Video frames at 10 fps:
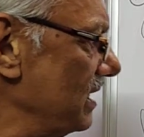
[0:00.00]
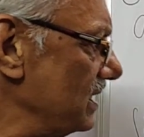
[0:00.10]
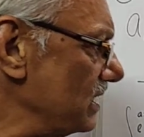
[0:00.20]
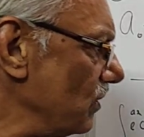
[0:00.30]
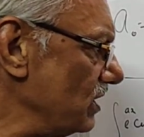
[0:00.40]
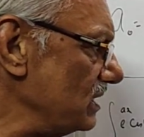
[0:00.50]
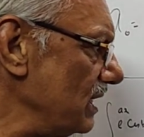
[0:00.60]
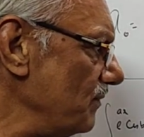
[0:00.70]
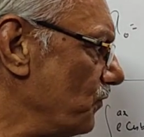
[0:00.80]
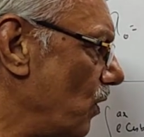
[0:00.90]
that this is of the
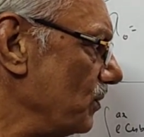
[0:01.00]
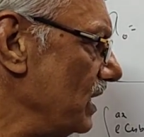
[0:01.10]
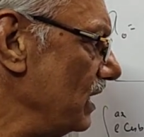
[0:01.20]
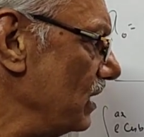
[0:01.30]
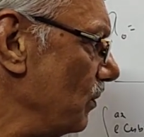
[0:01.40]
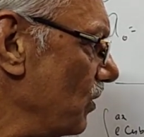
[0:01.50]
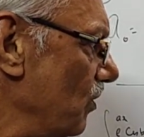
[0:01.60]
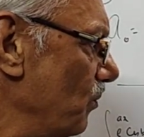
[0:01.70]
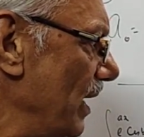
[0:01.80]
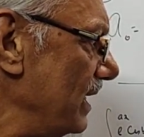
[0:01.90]
same form, e to the
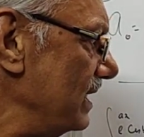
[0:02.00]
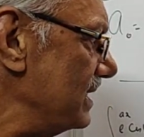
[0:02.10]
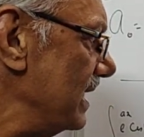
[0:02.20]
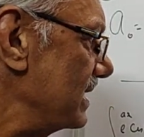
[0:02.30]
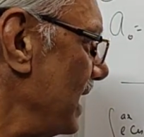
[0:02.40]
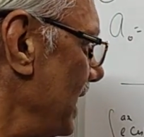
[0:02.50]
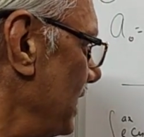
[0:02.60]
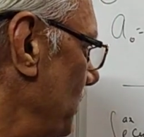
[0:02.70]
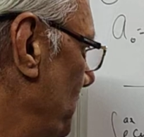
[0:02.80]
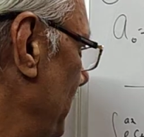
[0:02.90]
power of minus x.
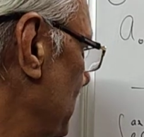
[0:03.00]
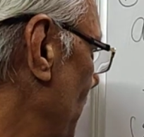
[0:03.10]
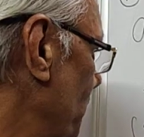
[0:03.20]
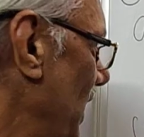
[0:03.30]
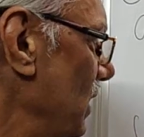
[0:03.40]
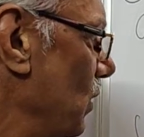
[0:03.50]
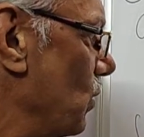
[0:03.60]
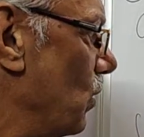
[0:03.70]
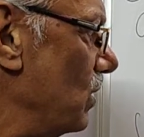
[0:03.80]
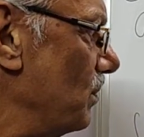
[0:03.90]
In the place of a you
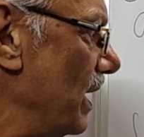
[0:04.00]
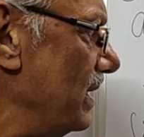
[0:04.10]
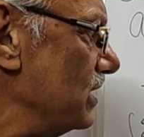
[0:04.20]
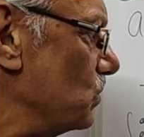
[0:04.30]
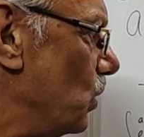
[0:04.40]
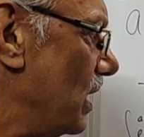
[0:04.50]
have got minus